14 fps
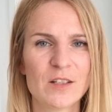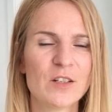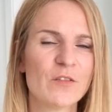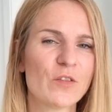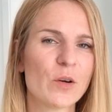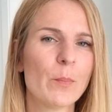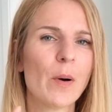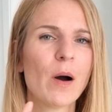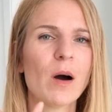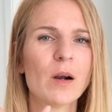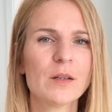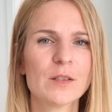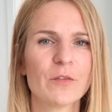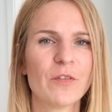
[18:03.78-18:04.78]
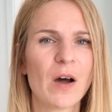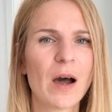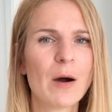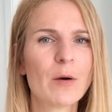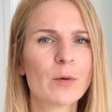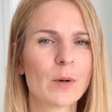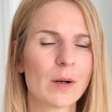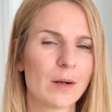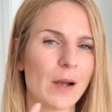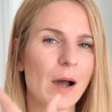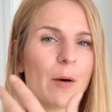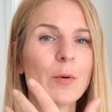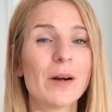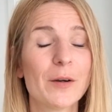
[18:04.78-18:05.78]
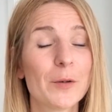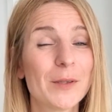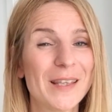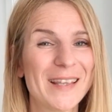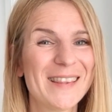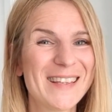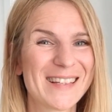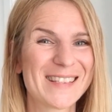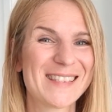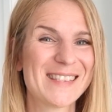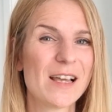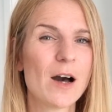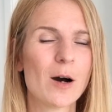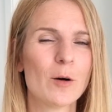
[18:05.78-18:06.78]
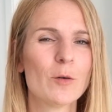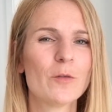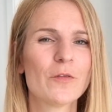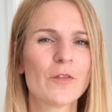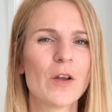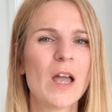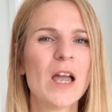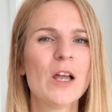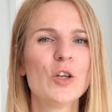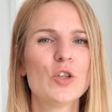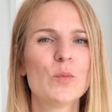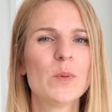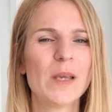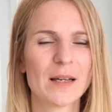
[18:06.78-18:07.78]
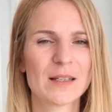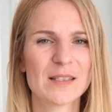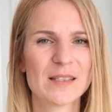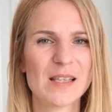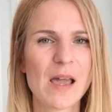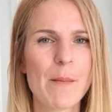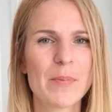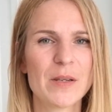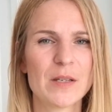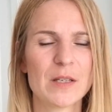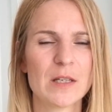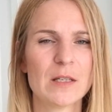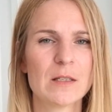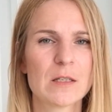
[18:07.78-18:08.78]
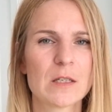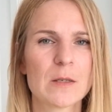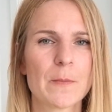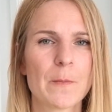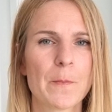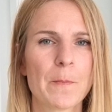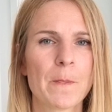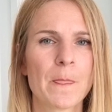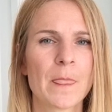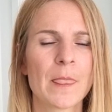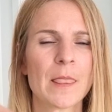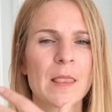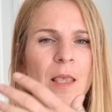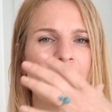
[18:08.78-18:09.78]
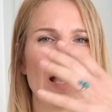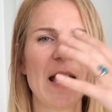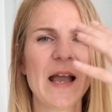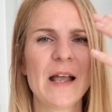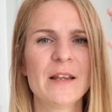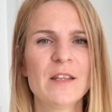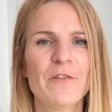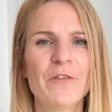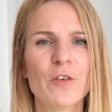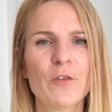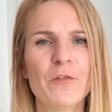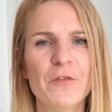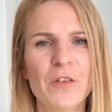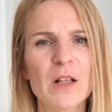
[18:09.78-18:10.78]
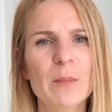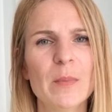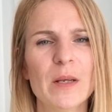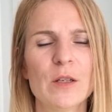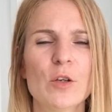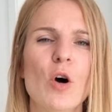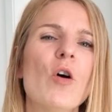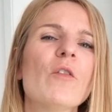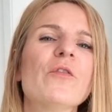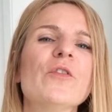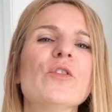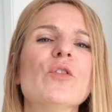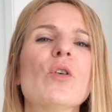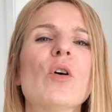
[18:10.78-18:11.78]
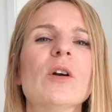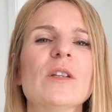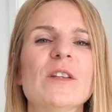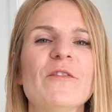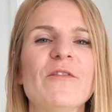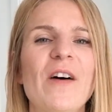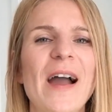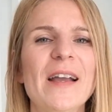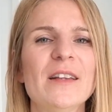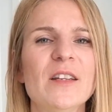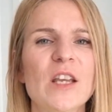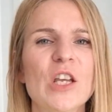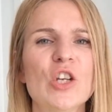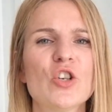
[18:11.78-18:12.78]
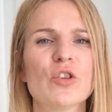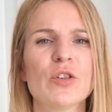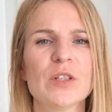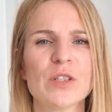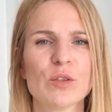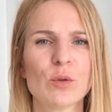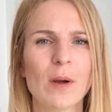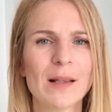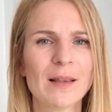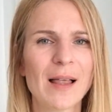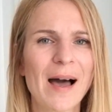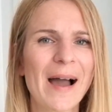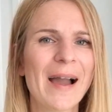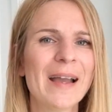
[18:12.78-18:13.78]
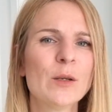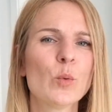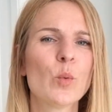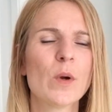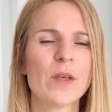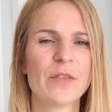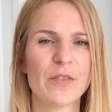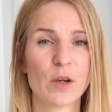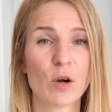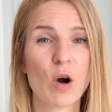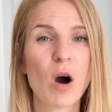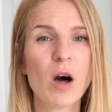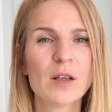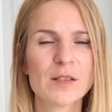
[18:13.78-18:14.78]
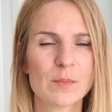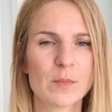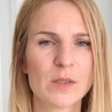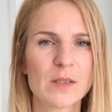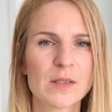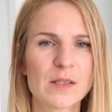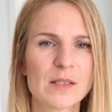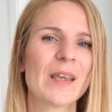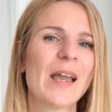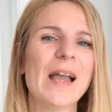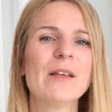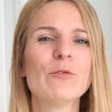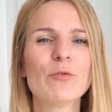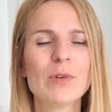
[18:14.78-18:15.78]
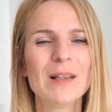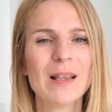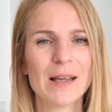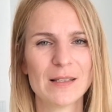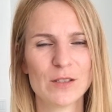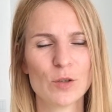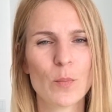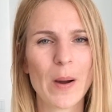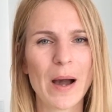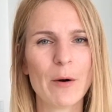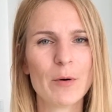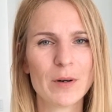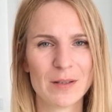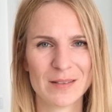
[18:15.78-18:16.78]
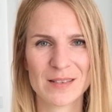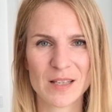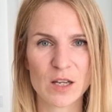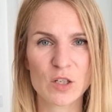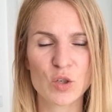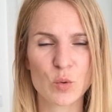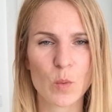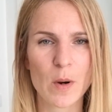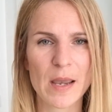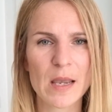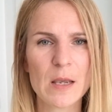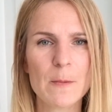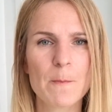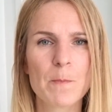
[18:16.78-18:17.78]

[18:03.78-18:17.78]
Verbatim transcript: different parts of our our authentic self to be accepted. And the fulfillment of your divine nature is to align with the cosmos and realize your power in such a way.